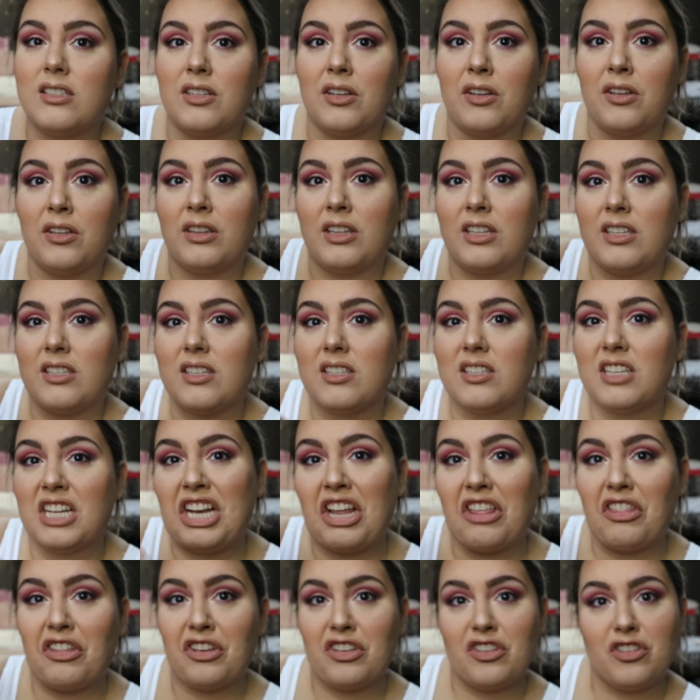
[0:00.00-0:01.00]
So this is
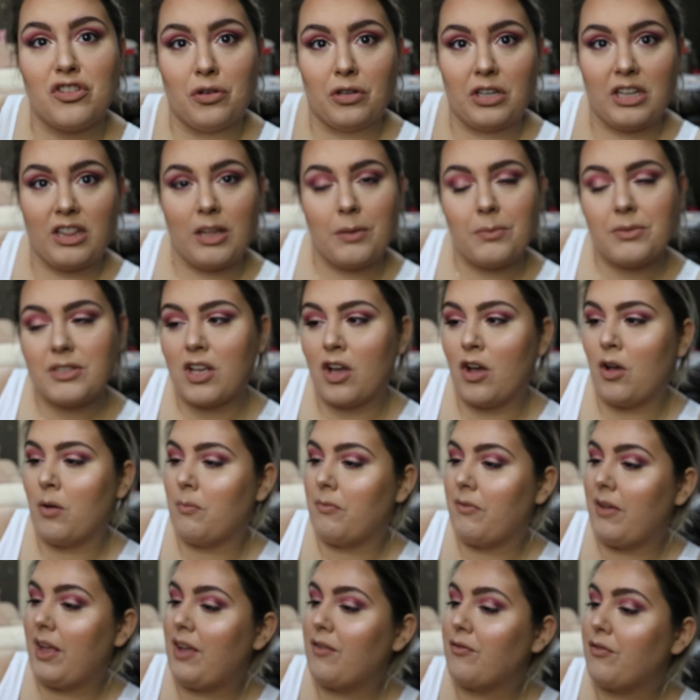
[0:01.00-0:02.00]
another Jordan Lipscomb
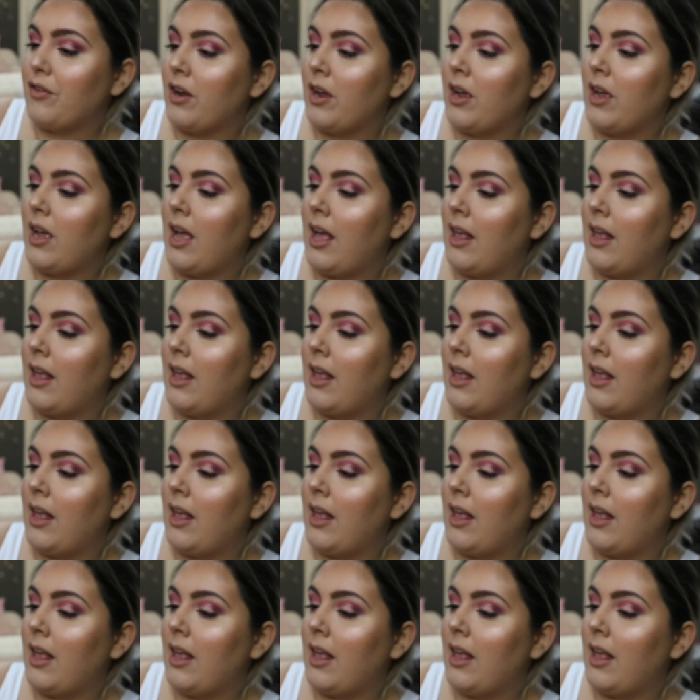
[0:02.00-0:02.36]
favorite,